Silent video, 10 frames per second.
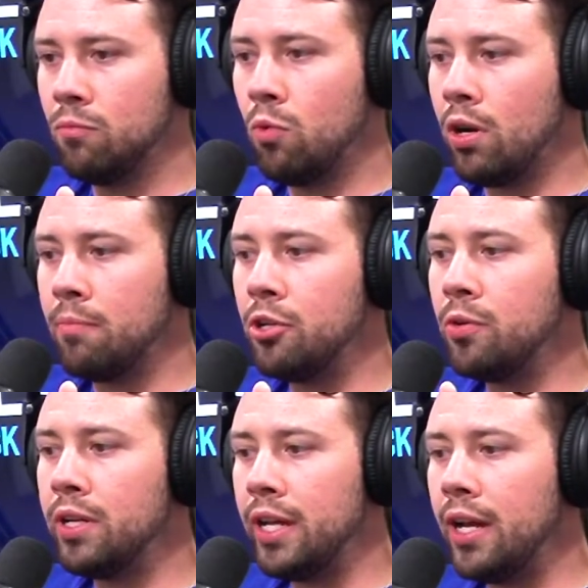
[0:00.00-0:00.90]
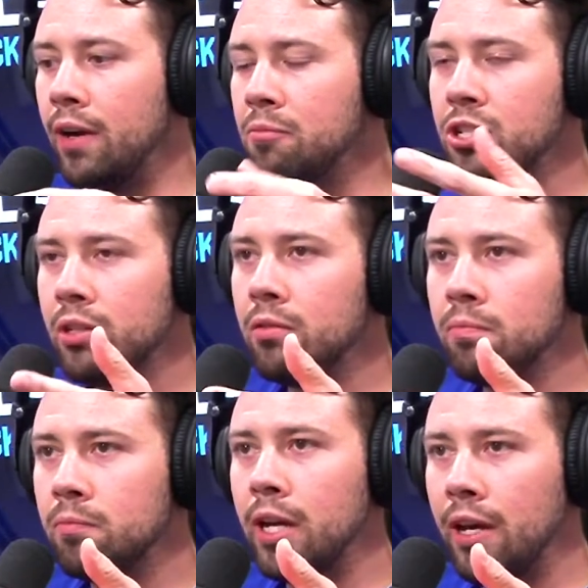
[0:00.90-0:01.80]
what I'm doing now, I'm
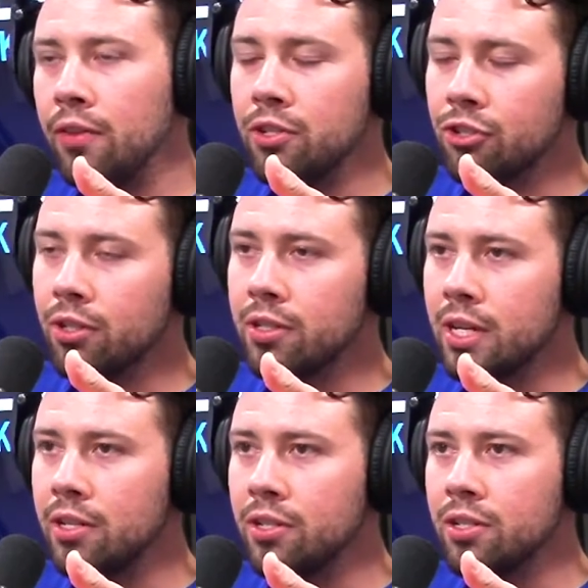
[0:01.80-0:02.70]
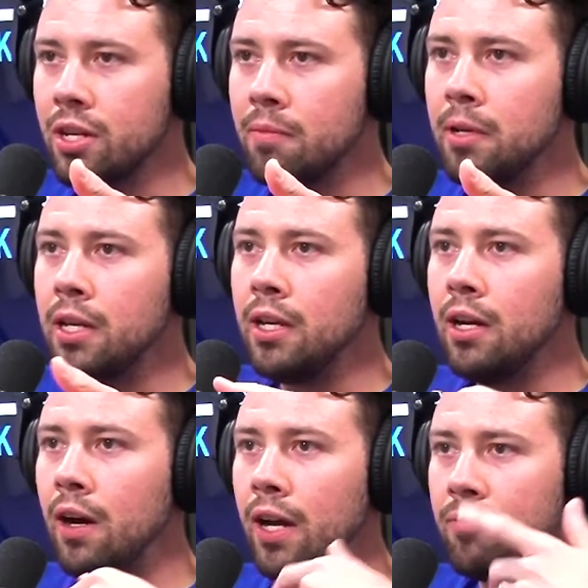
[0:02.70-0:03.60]
still a health insurance agent.
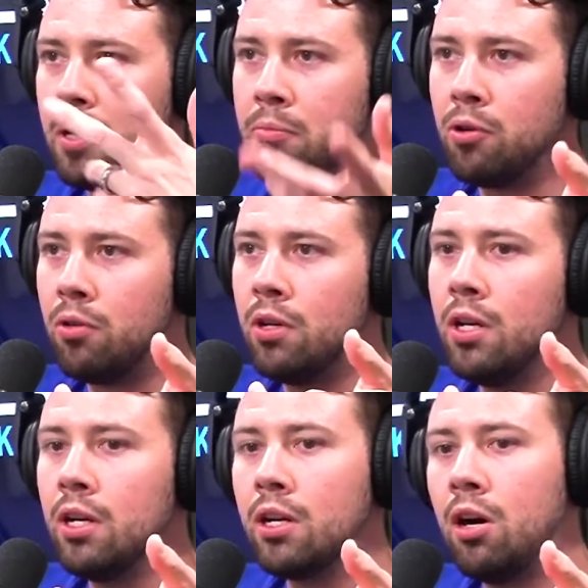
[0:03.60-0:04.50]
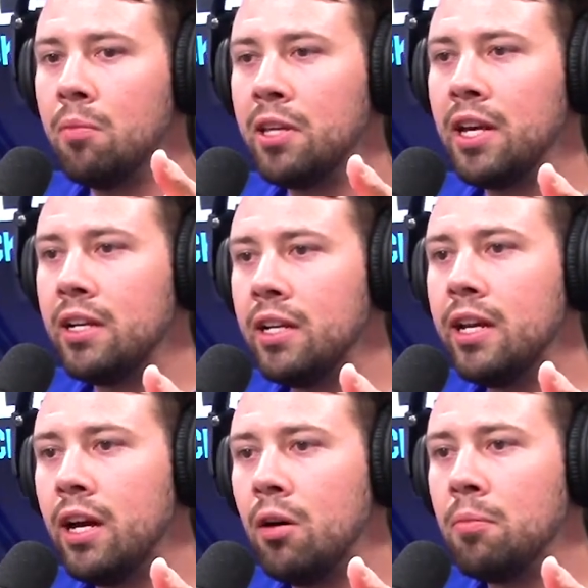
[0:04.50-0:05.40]
I'll have people call me that
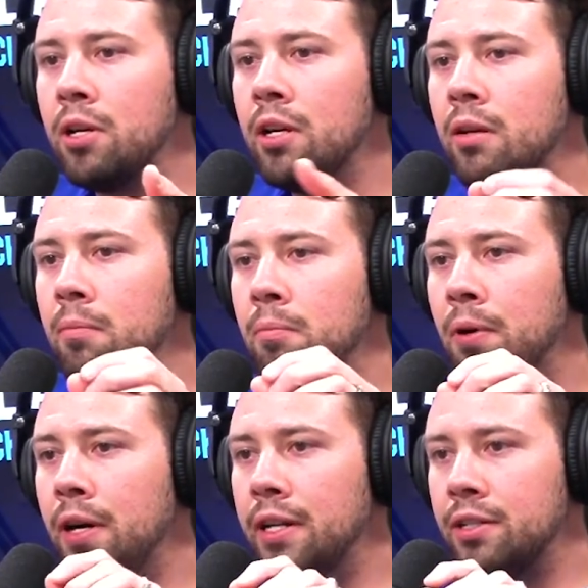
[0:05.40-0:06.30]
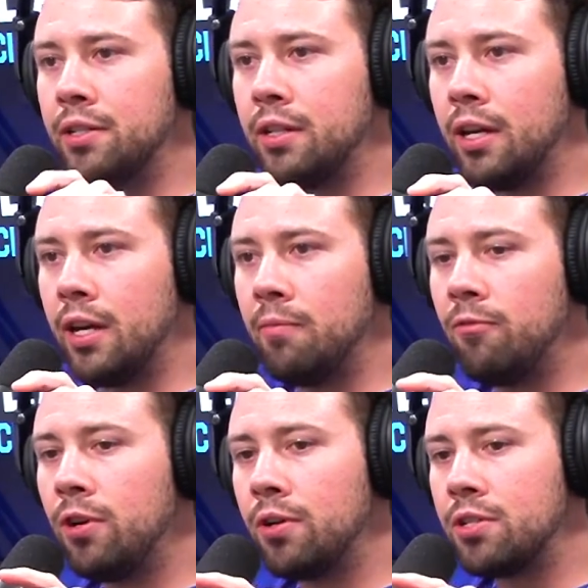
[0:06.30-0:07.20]
need help, but
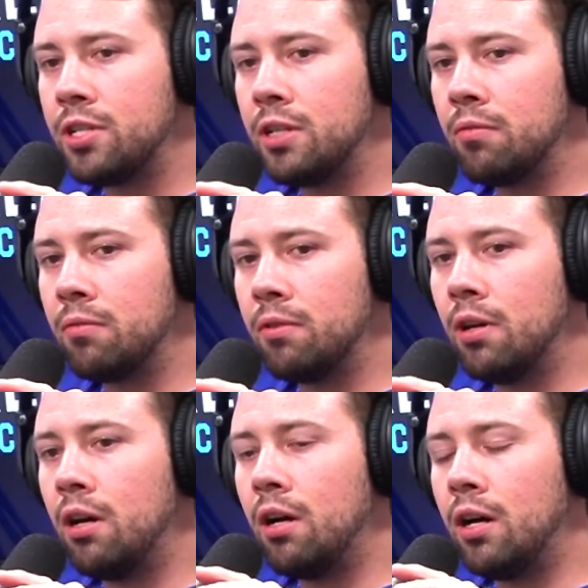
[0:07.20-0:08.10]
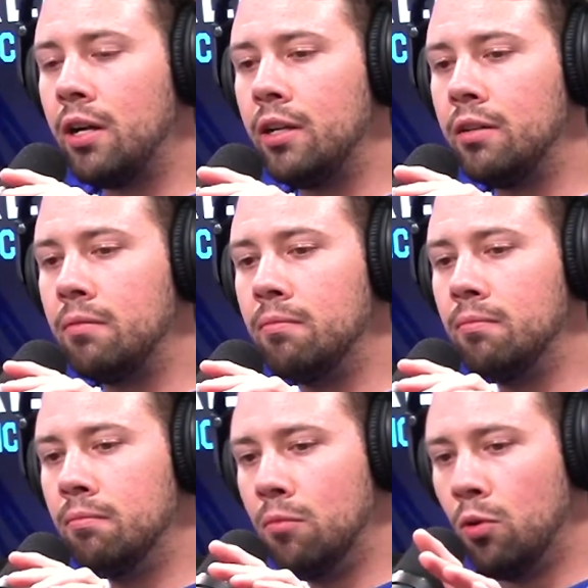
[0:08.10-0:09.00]
I'm focusing on
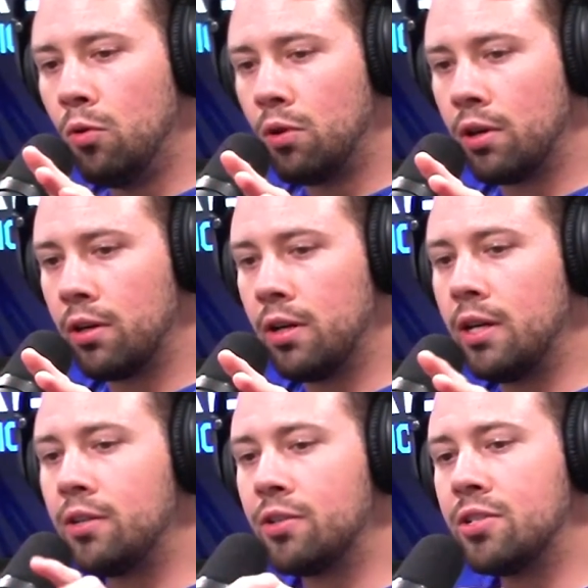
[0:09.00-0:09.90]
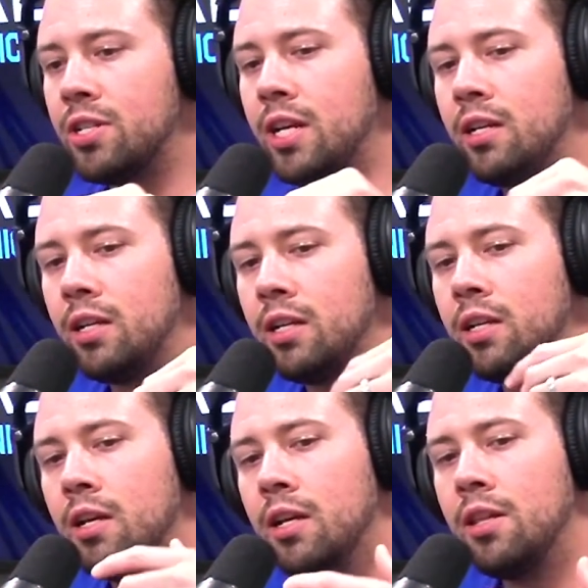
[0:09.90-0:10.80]
more
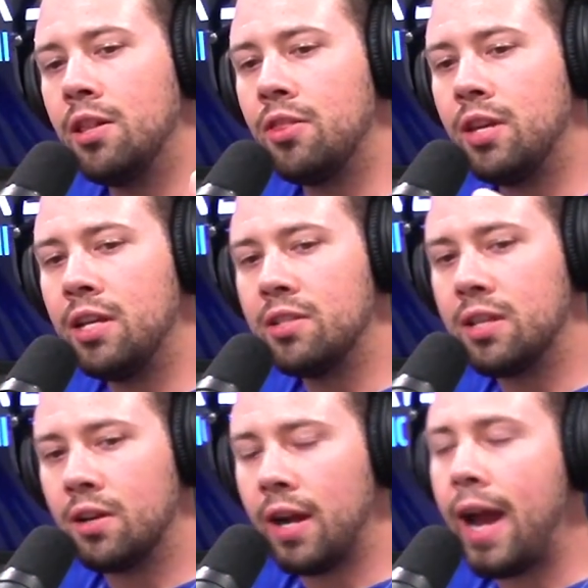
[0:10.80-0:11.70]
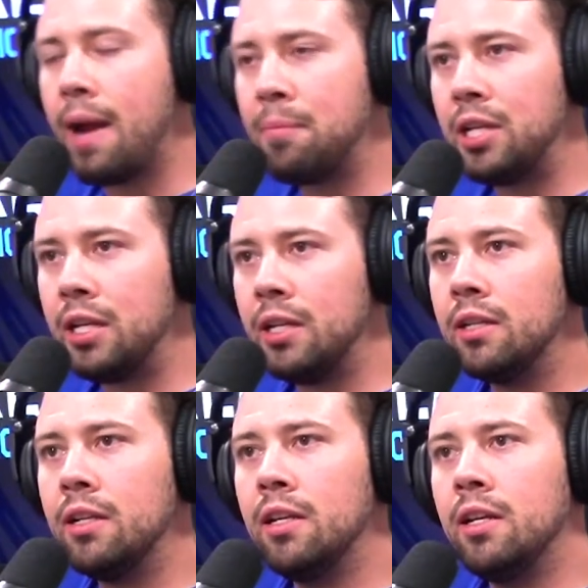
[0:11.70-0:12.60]
understanding the things that are
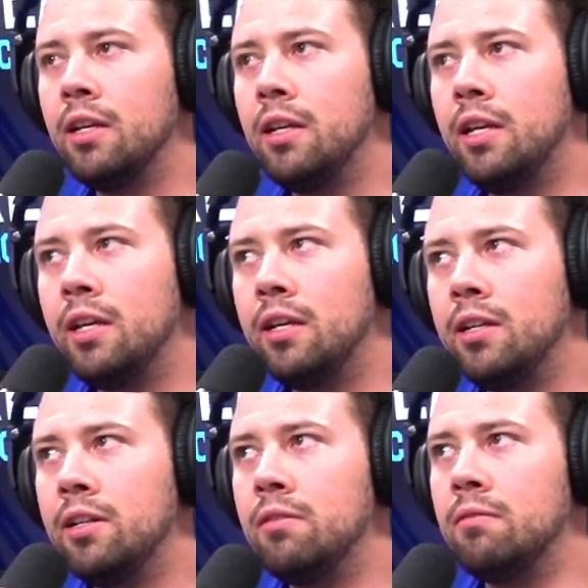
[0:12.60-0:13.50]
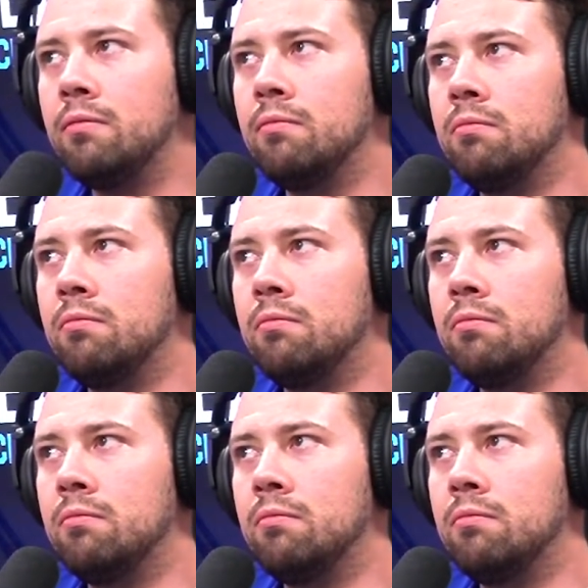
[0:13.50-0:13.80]
happening in